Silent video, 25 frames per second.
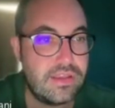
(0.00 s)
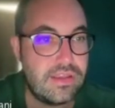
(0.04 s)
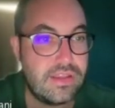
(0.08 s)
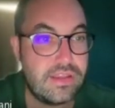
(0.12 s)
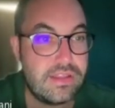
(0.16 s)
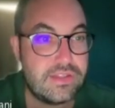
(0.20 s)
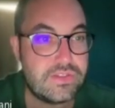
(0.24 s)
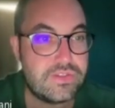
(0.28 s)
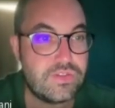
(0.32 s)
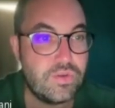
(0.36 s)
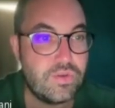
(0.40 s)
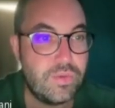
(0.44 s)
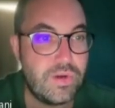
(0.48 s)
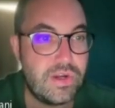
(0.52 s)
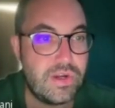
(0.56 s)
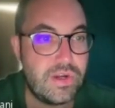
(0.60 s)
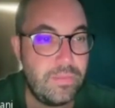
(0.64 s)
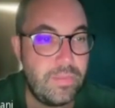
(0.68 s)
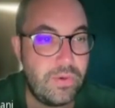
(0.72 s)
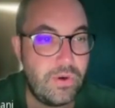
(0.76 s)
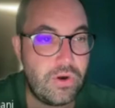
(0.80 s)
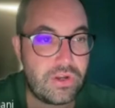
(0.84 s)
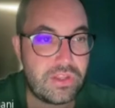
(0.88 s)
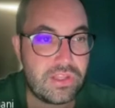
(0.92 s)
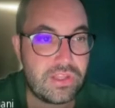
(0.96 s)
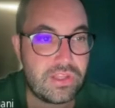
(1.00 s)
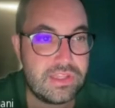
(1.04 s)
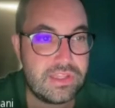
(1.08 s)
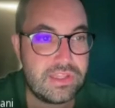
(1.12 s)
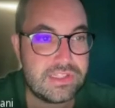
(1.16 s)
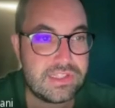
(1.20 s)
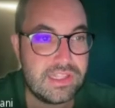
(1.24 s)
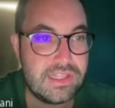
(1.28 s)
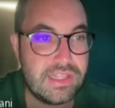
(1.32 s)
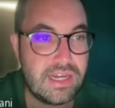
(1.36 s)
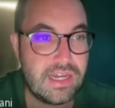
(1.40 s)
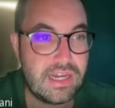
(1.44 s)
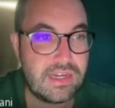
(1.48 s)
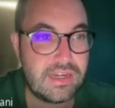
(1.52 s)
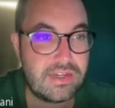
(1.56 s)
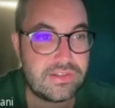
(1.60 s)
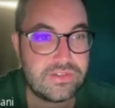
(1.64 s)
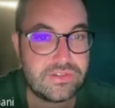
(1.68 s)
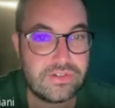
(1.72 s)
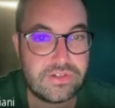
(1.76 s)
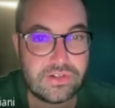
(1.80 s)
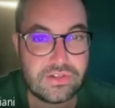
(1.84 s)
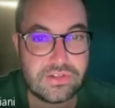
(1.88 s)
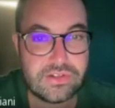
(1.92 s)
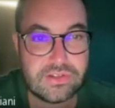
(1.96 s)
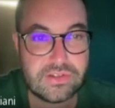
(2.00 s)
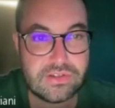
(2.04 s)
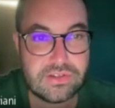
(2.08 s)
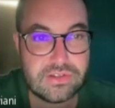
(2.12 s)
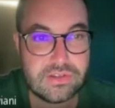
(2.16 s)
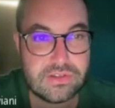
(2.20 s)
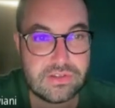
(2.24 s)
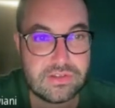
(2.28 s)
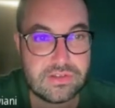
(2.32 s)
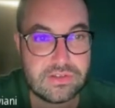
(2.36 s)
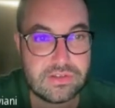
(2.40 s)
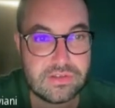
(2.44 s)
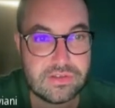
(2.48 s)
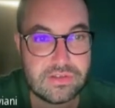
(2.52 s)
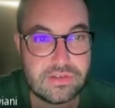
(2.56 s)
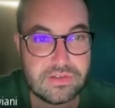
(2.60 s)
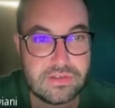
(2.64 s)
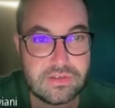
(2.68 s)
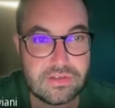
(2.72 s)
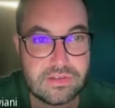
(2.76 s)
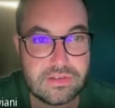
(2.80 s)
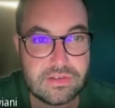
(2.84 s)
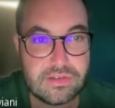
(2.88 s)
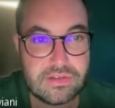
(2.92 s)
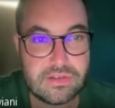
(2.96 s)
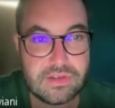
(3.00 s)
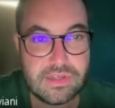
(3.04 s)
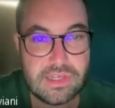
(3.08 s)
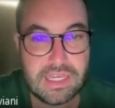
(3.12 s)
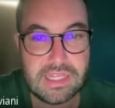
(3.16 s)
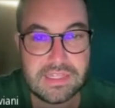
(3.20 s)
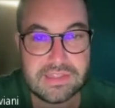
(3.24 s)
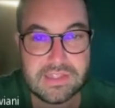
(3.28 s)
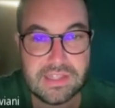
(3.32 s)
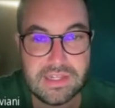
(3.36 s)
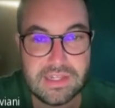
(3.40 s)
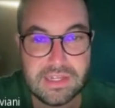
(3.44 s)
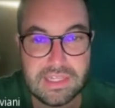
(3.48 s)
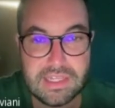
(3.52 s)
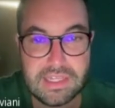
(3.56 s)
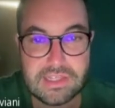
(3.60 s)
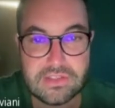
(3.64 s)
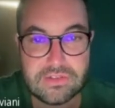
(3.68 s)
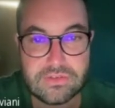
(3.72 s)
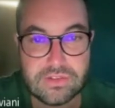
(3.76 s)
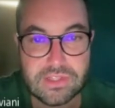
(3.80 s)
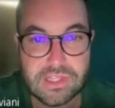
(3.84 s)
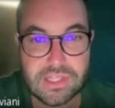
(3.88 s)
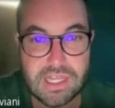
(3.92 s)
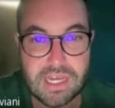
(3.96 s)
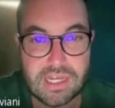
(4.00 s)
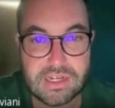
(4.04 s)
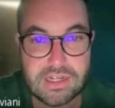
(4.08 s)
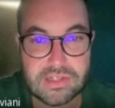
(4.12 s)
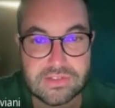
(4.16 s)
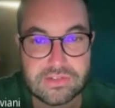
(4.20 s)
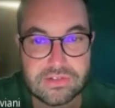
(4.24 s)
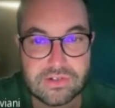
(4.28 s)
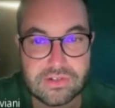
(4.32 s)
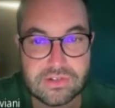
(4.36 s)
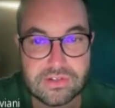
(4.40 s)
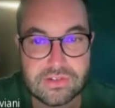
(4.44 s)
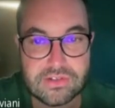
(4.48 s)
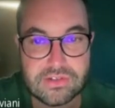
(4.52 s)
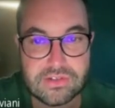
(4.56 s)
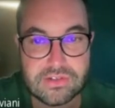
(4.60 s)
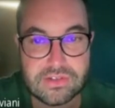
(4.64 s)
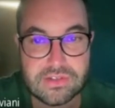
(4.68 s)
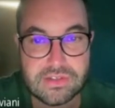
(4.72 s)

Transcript: Super important is the data source and the link to the data source.